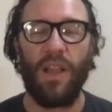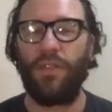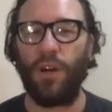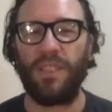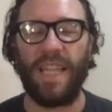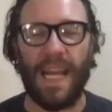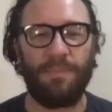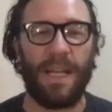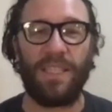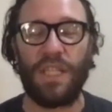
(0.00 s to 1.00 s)
those text
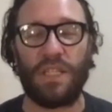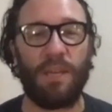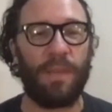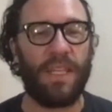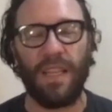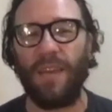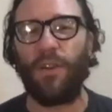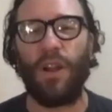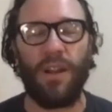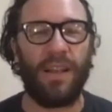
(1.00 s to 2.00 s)
messages could be
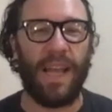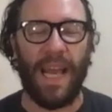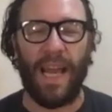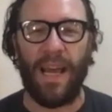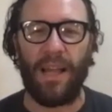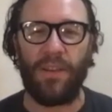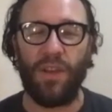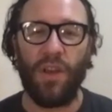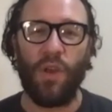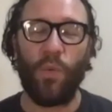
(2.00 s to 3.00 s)
delivered, and
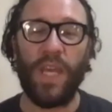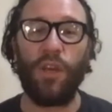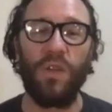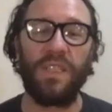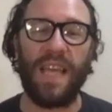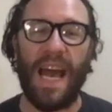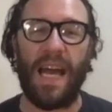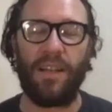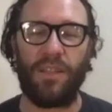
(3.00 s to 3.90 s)
we used that